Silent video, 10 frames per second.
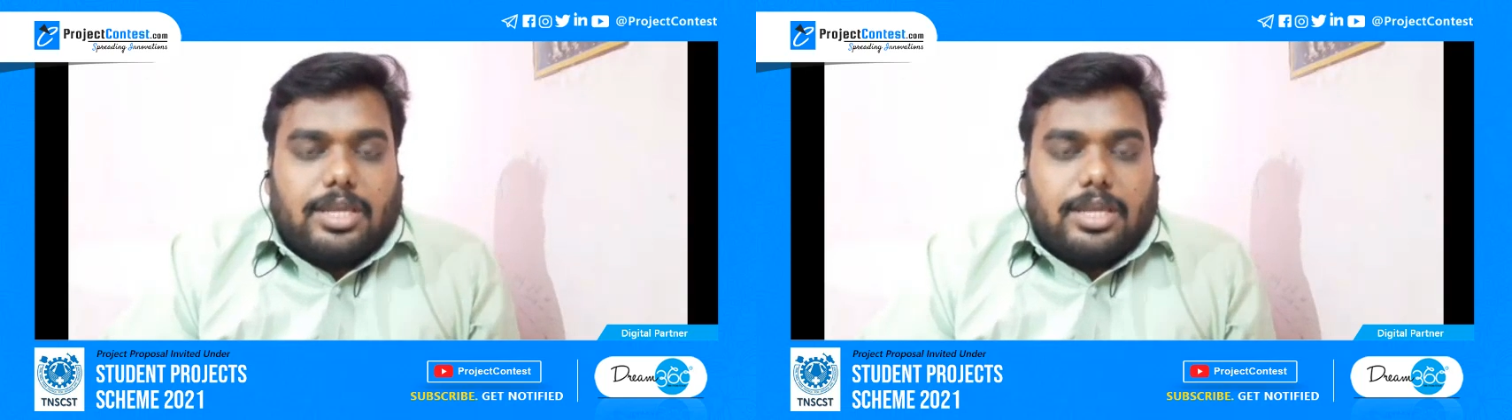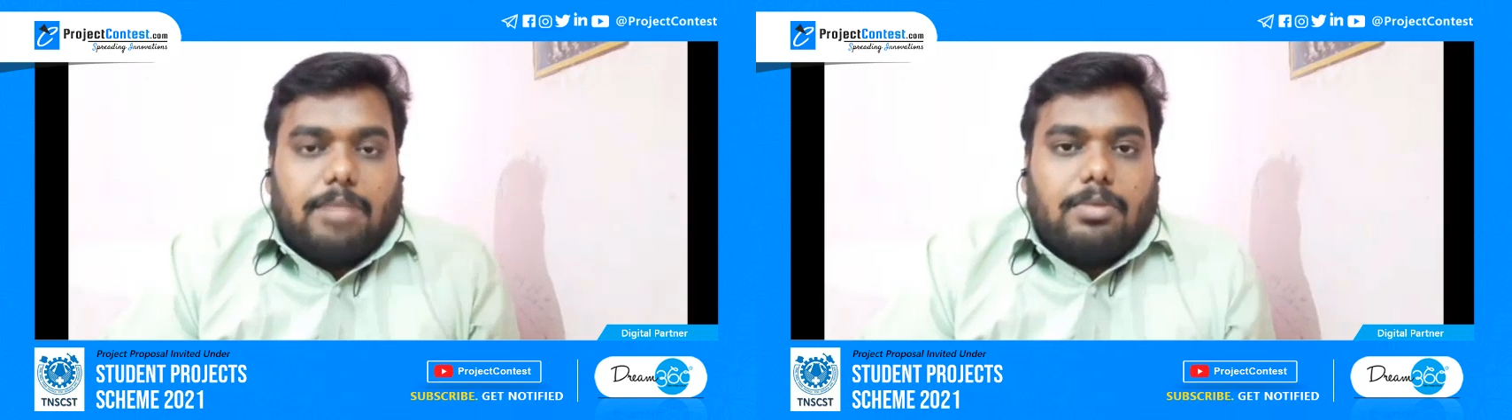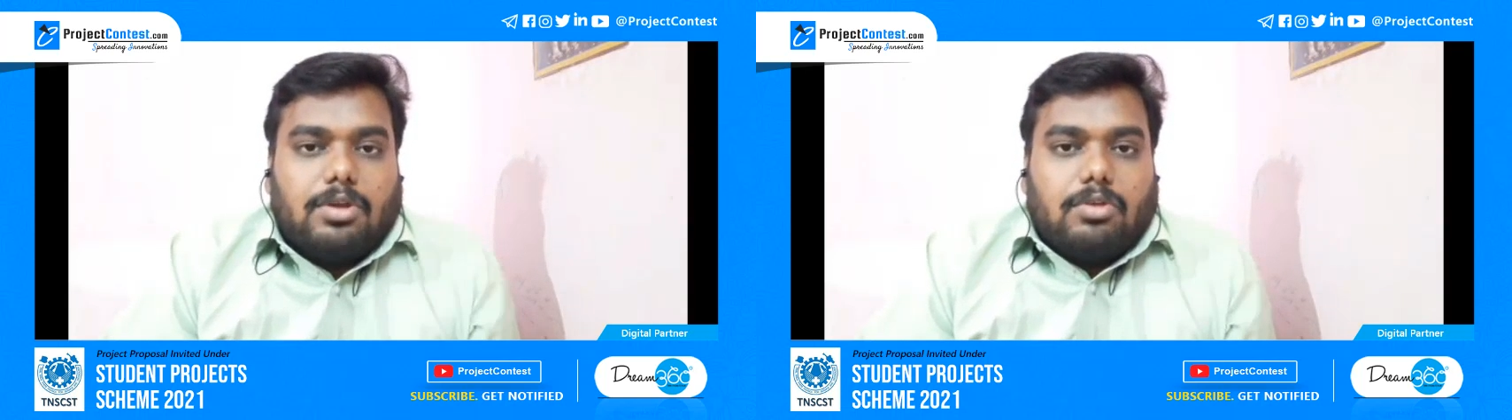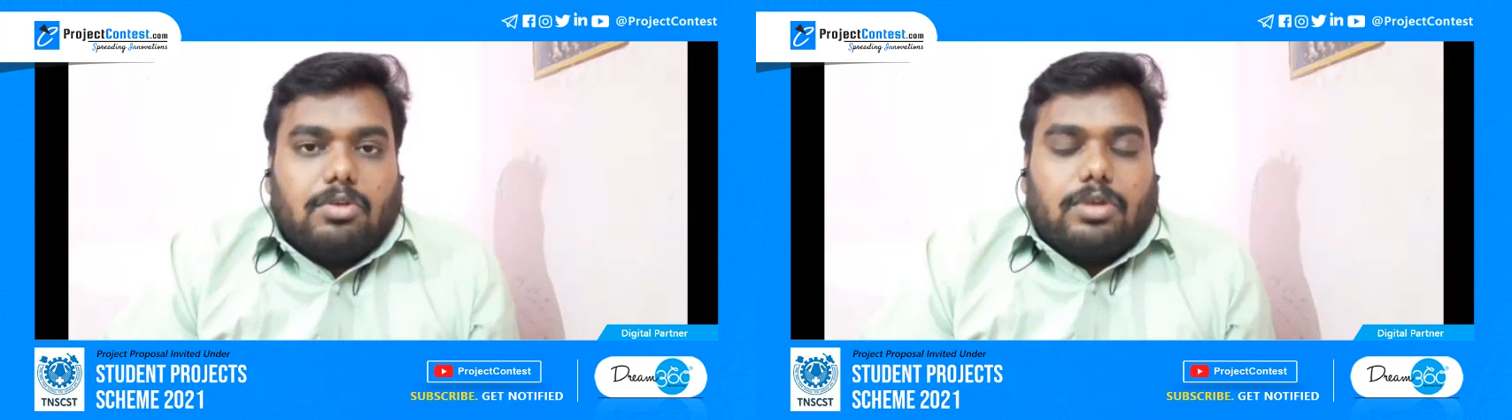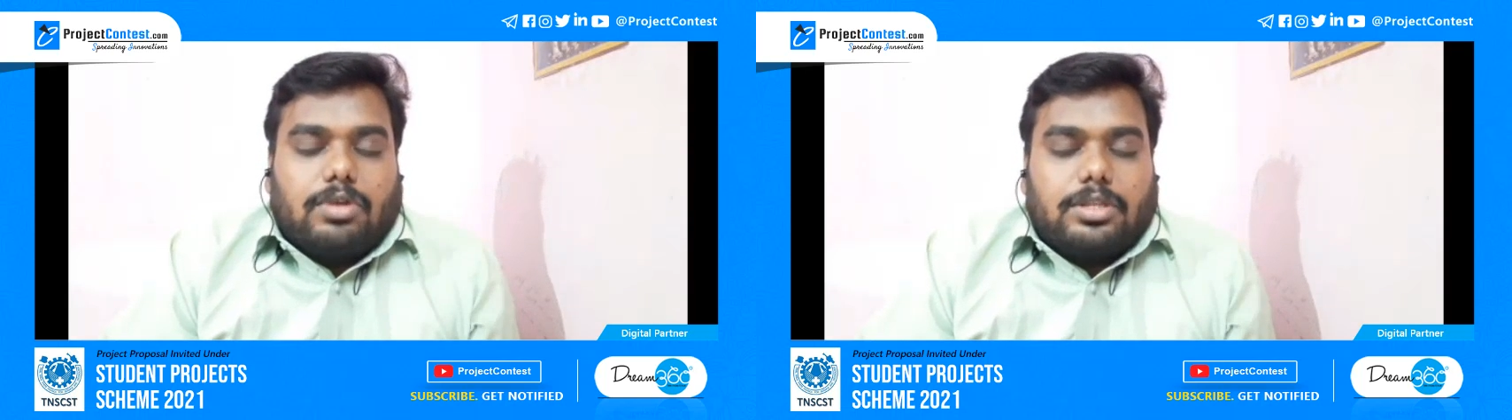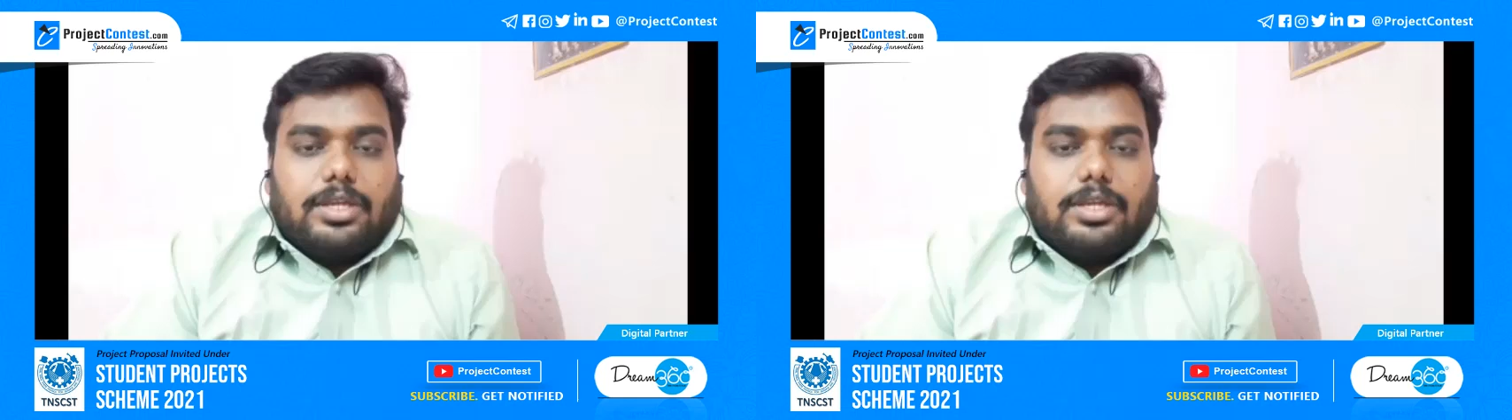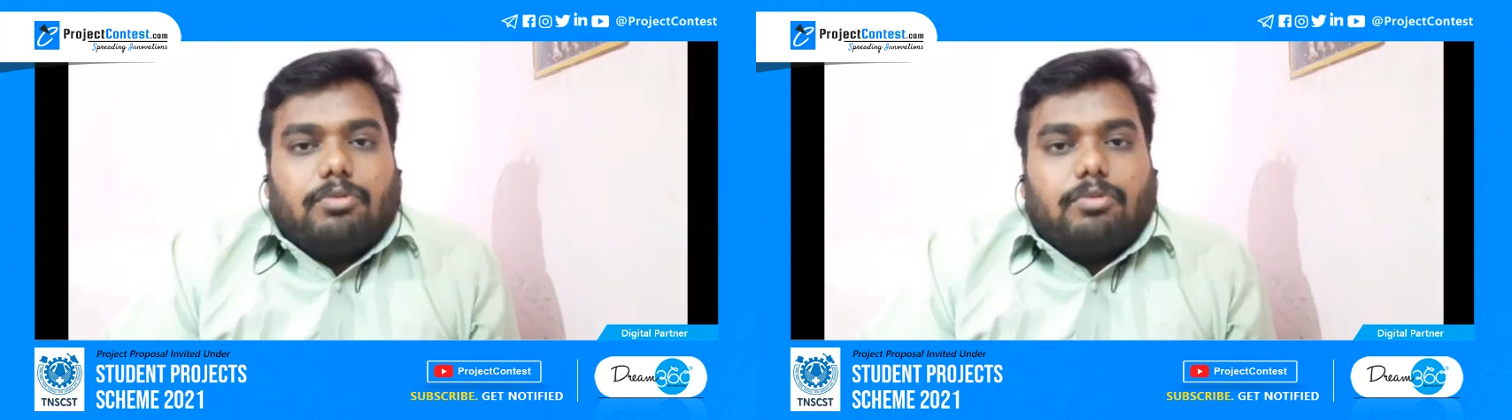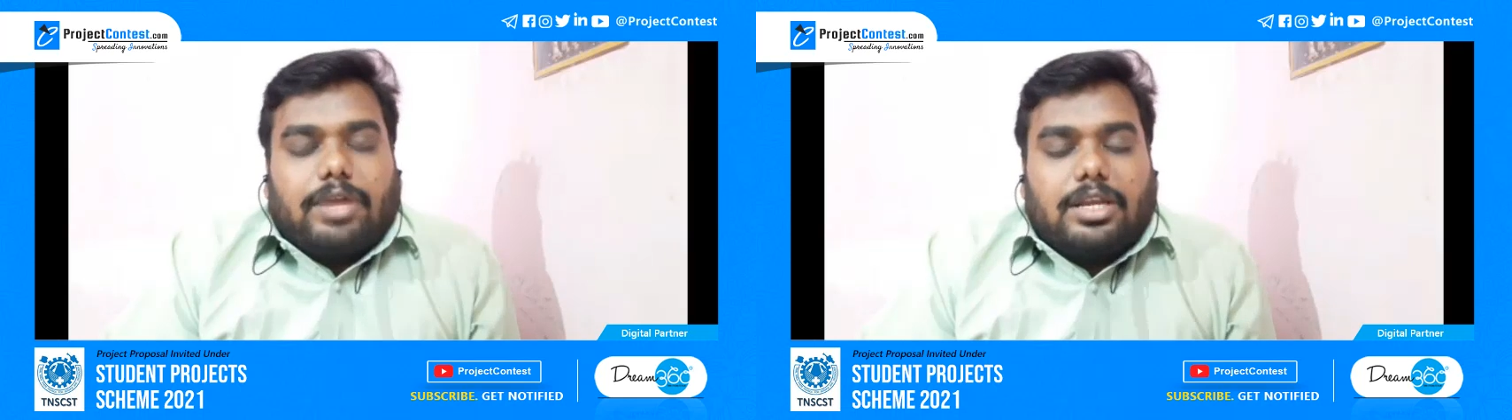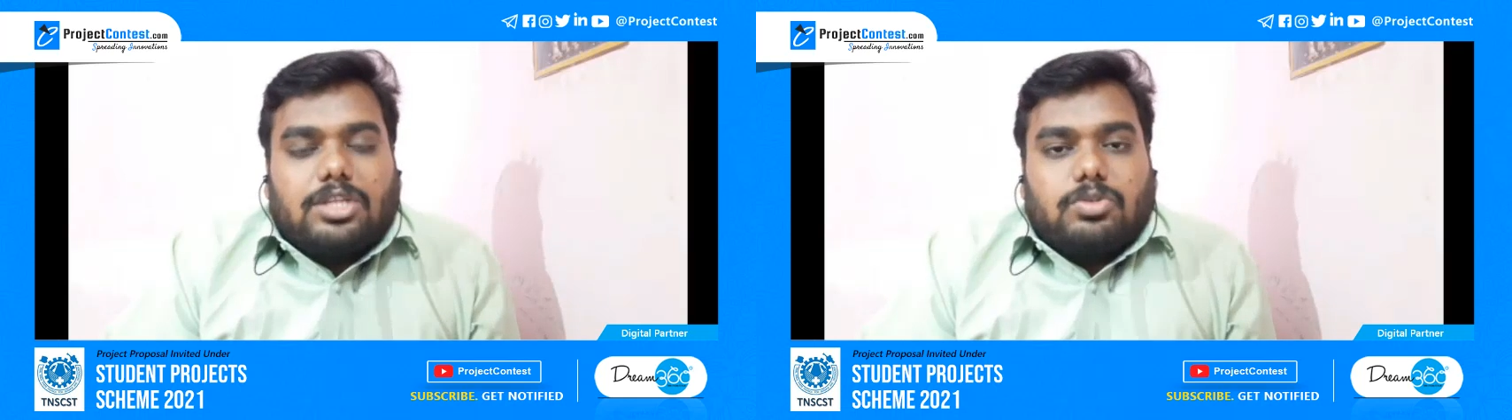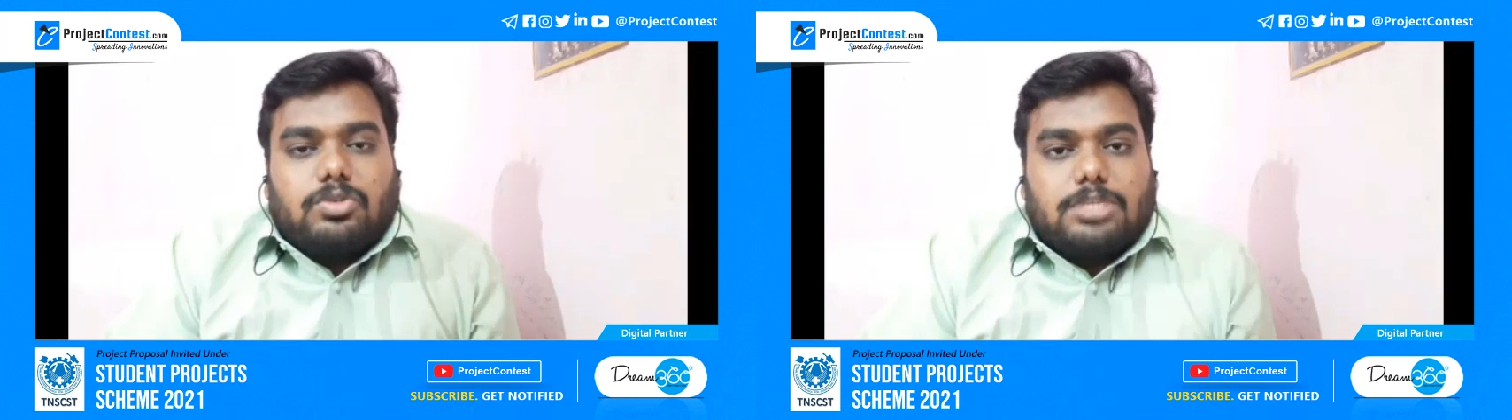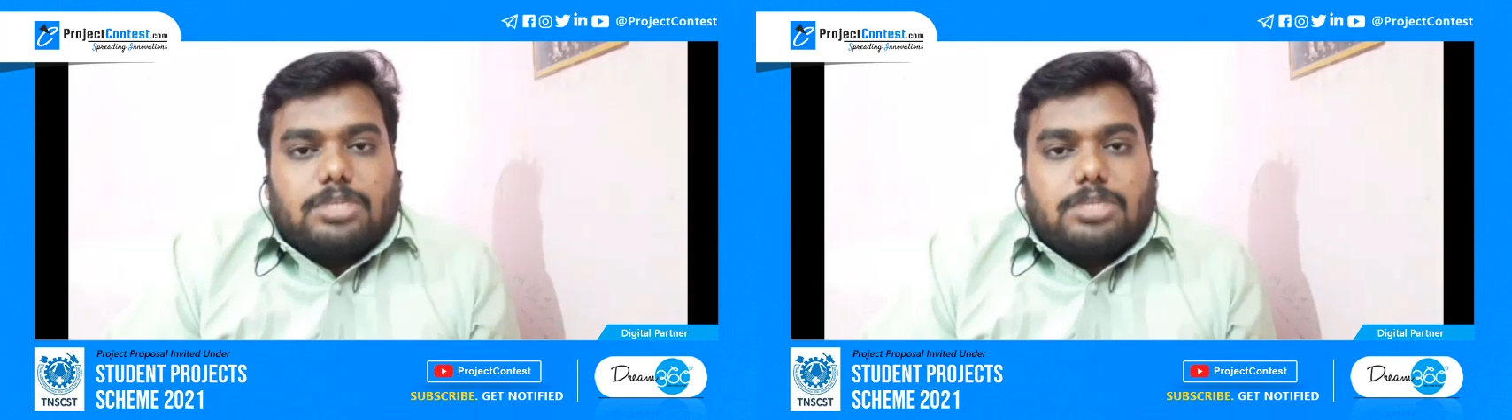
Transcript: Scheme for the final year students